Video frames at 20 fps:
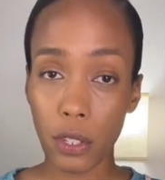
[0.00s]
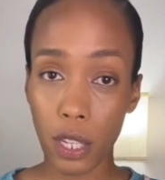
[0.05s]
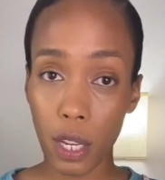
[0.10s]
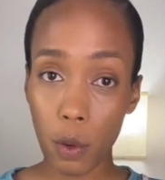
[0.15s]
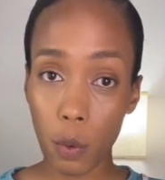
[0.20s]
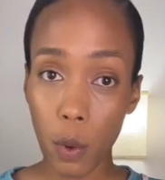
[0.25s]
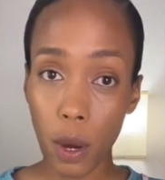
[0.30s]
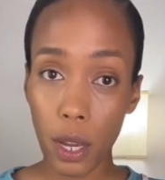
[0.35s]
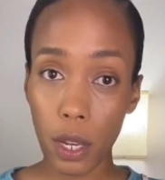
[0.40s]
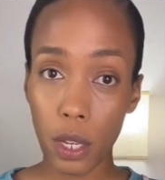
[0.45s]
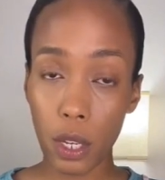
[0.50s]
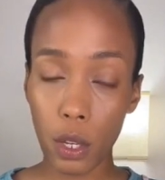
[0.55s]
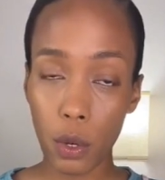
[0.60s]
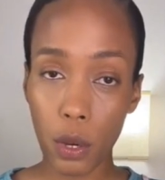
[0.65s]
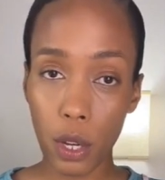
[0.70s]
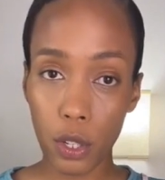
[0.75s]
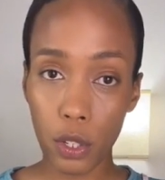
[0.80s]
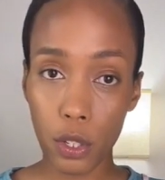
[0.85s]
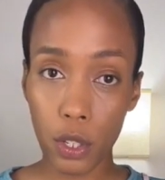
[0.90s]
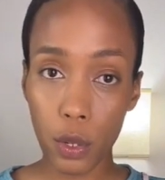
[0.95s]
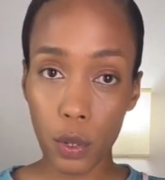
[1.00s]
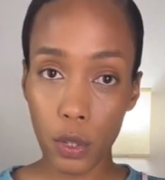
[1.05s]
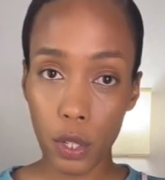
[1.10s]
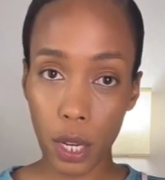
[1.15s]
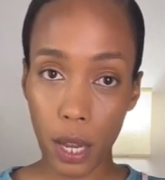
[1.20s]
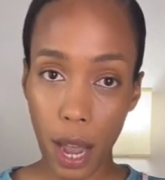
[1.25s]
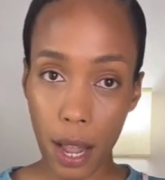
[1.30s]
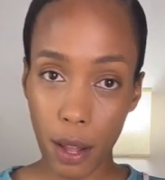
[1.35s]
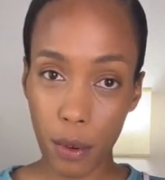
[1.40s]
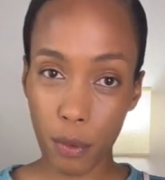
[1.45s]
See what you can do
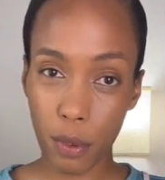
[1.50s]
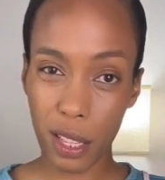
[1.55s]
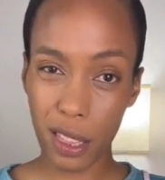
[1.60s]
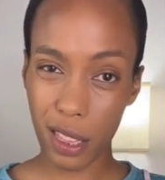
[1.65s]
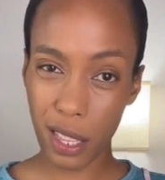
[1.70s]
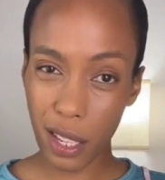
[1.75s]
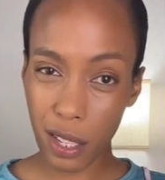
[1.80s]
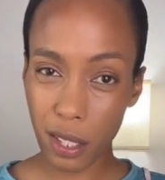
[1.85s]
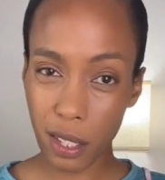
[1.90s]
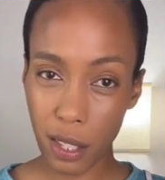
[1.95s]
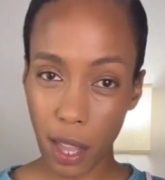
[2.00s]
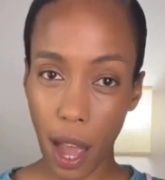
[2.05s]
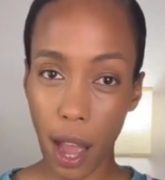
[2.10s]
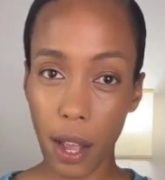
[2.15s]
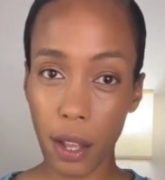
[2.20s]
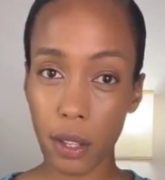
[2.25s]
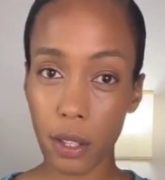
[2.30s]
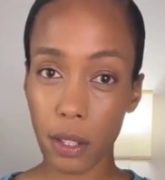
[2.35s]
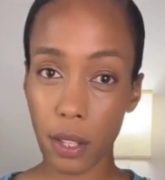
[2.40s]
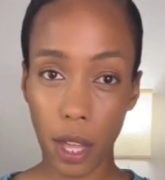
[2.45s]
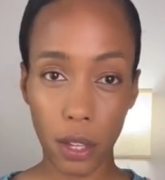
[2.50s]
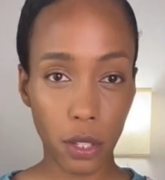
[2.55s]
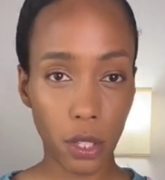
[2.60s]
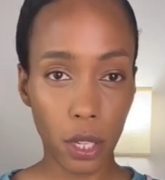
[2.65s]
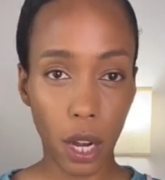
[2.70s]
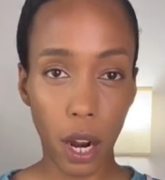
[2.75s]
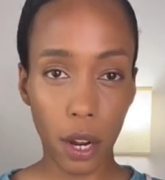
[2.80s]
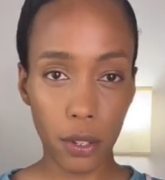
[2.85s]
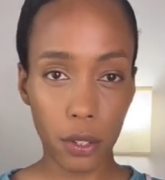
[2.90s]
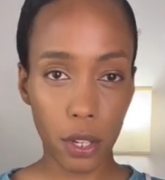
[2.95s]
to kind of release that
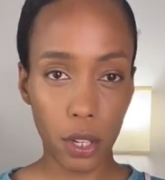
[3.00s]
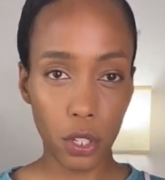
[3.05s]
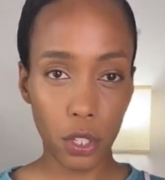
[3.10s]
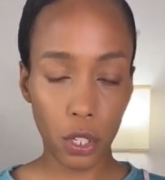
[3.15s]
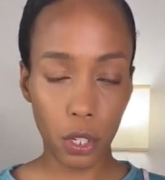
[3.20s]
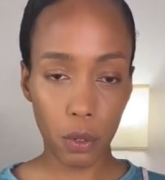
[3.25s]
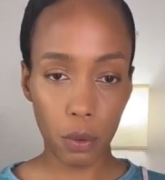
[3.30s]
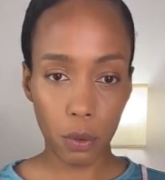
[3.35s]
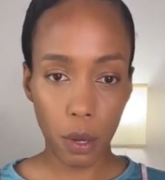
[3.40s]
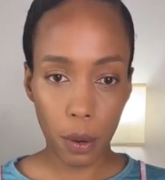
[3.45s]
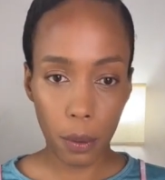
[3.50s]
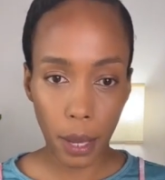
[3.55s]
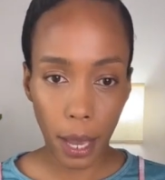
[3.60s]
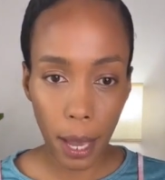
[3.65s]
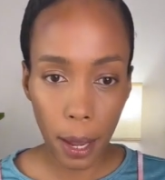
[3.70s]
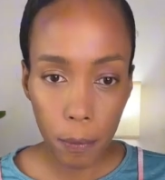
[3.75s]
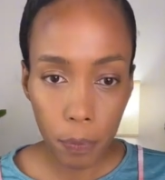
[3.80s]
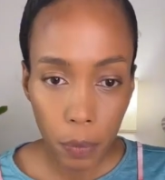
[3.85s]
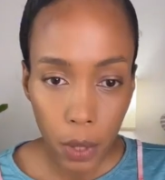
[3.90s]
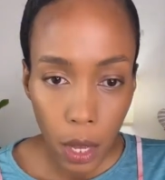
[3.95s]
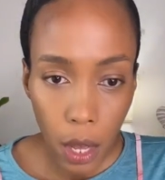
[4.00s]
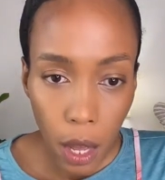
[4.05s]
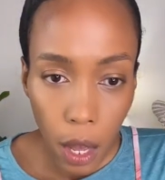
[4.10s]
scar tissue. Okay.